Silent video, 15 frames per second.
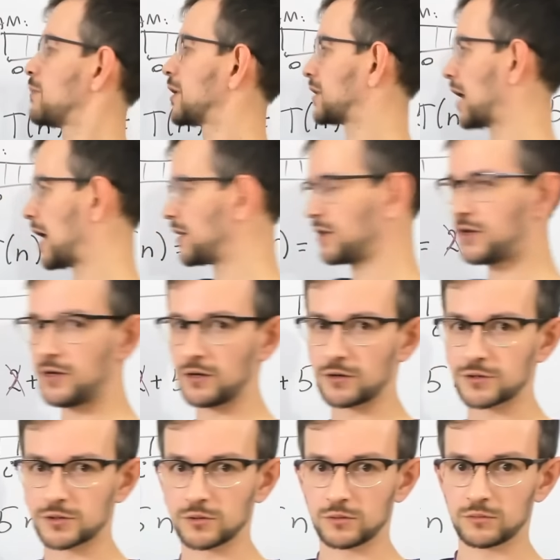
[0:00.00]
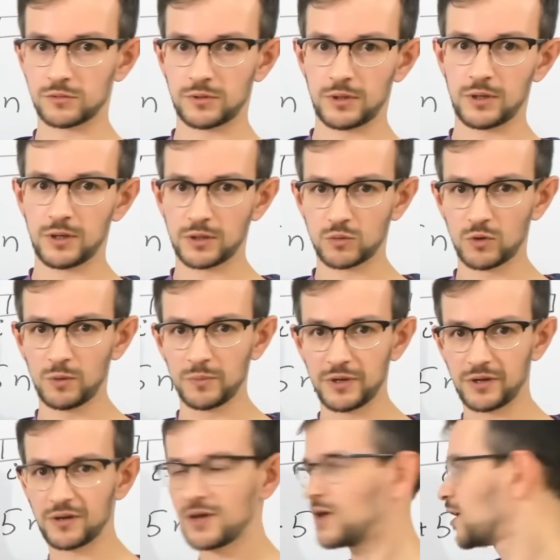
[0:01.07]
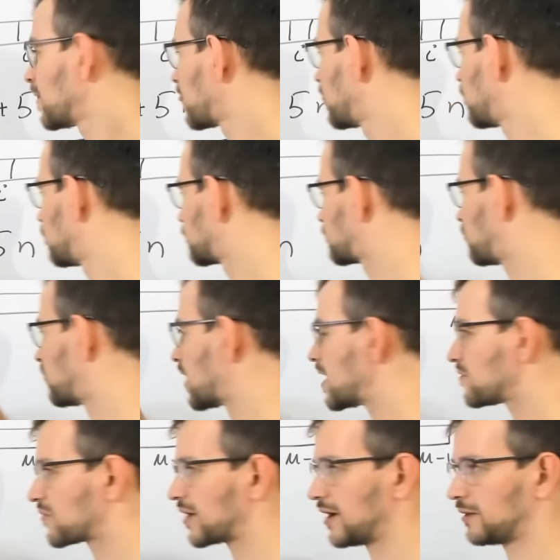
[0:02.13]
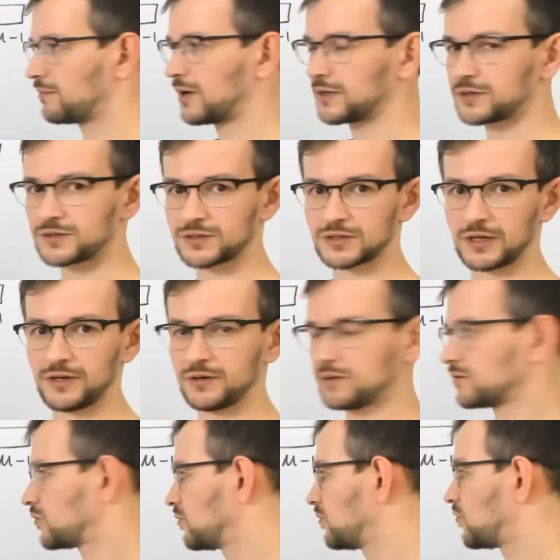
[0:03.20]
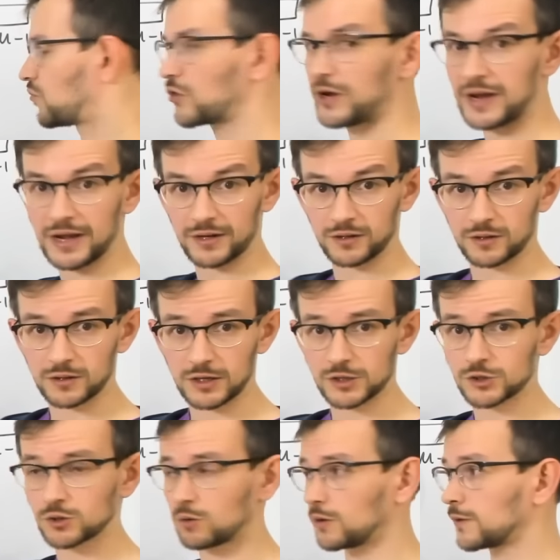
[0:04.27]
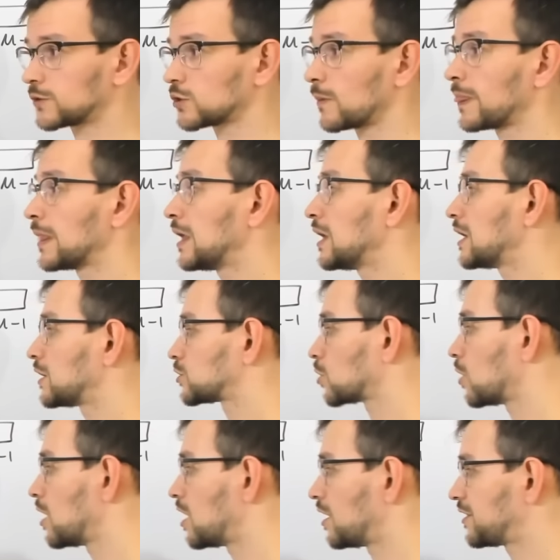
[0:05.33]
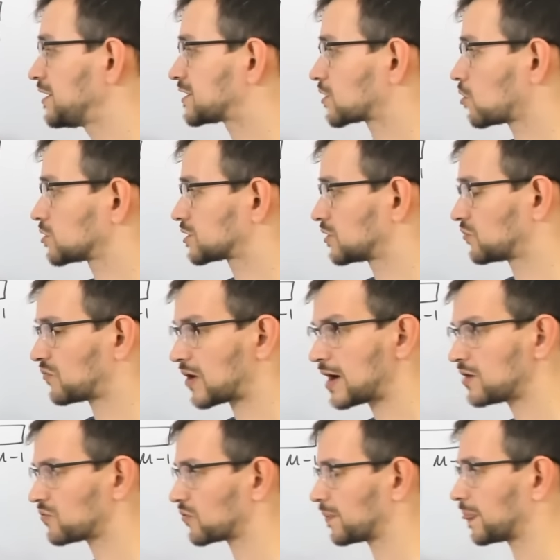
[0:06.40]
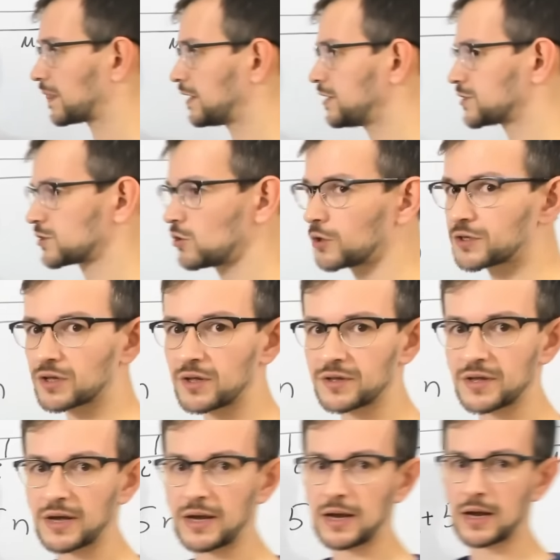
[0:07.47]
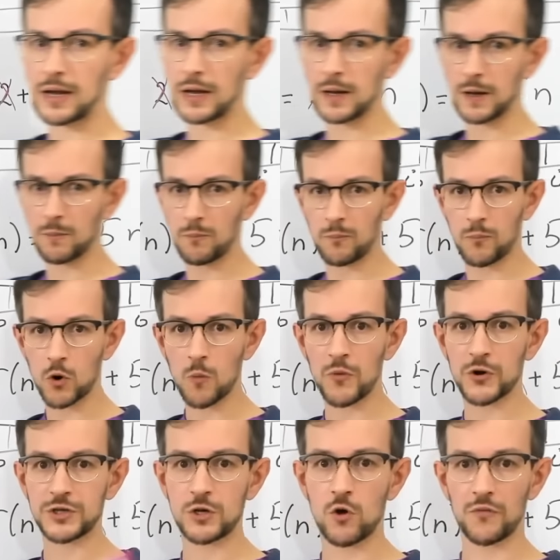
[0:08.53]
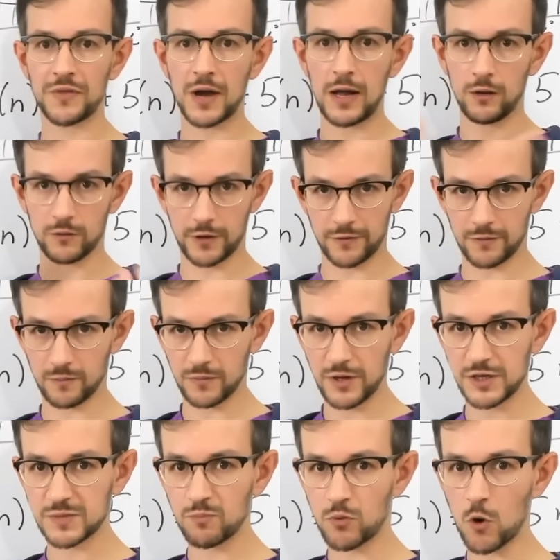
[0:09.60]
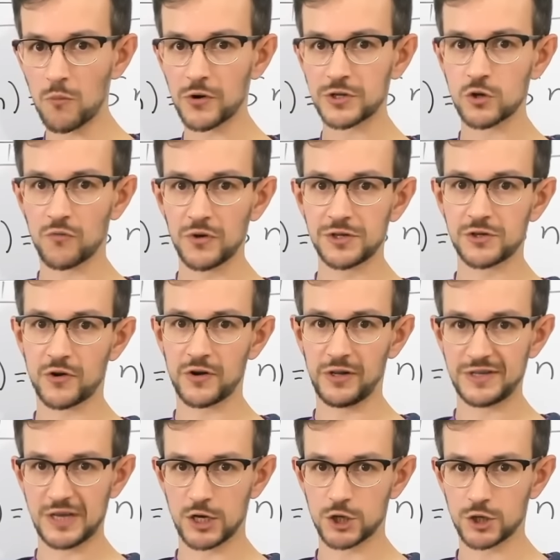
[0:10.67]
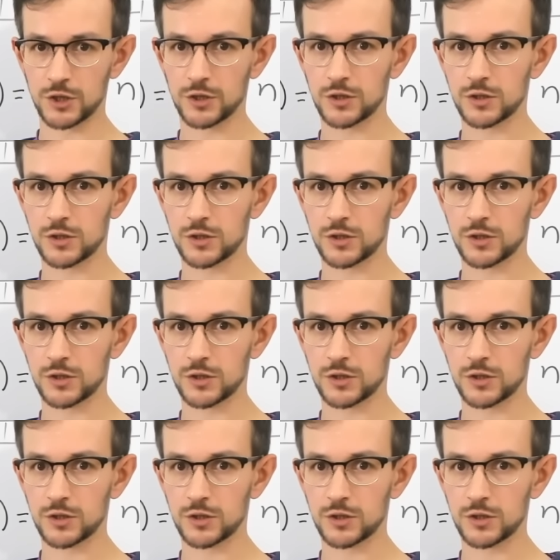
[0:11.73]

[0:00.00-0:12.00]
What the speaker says: but n here. So it will be not 5n but say 3n and so on. So this constant 5 is not the property of the algorithm, it's property of its realization.